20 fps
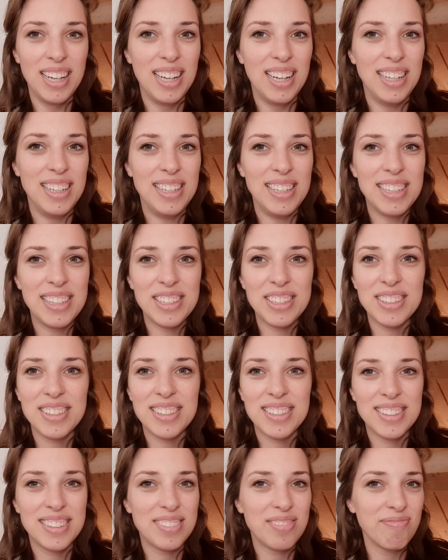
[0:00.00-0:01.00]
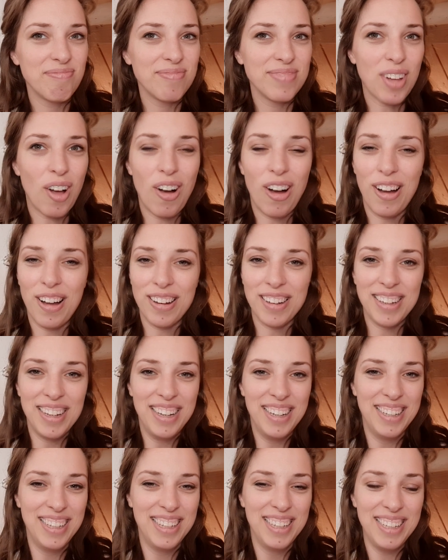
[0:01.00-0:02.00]
years on,
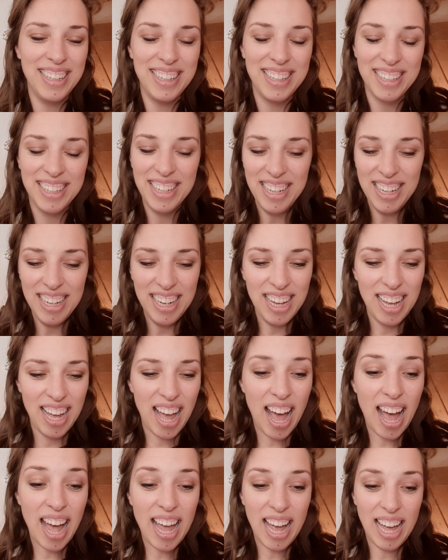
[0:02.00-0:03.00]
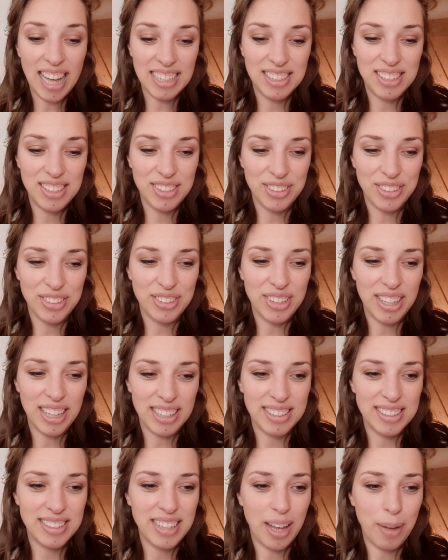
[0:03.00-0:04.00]
I had to
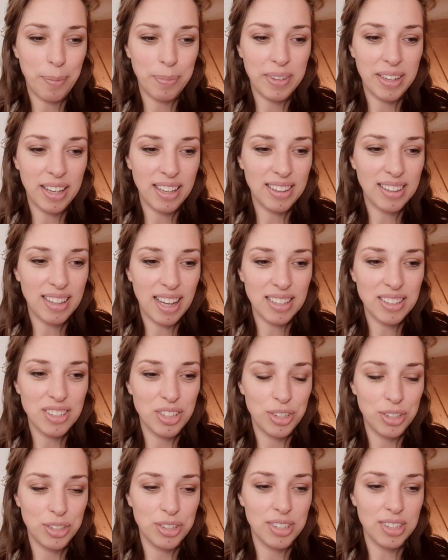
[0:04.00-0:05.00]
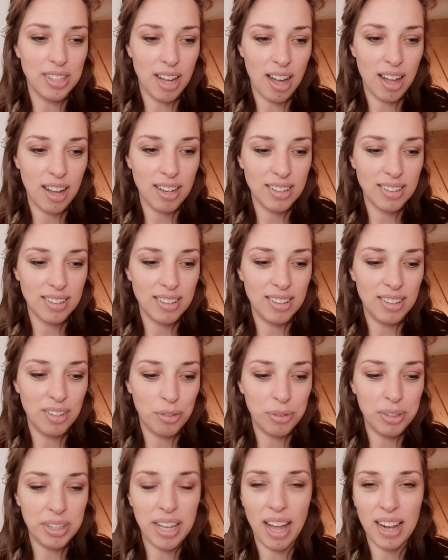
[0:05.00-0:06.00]
accept that that's just not the
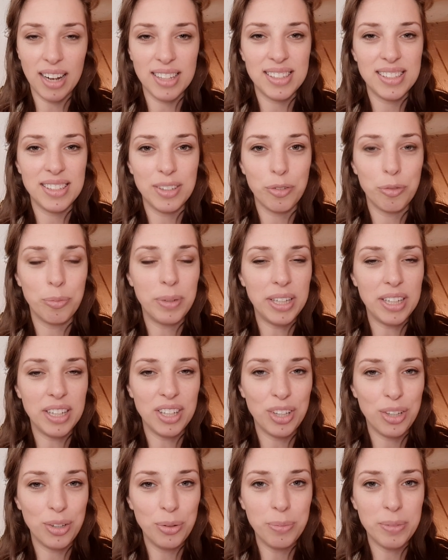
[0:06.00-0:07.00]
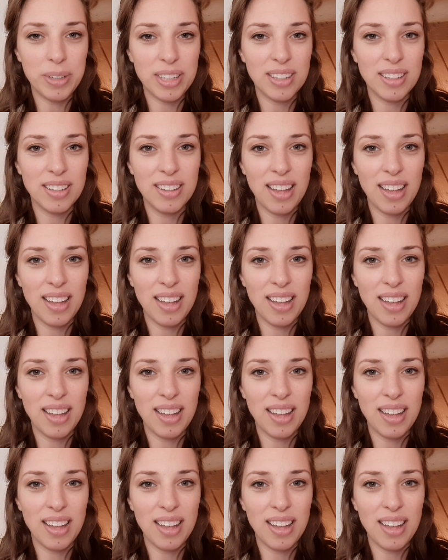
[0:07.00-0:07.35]
reality of being human.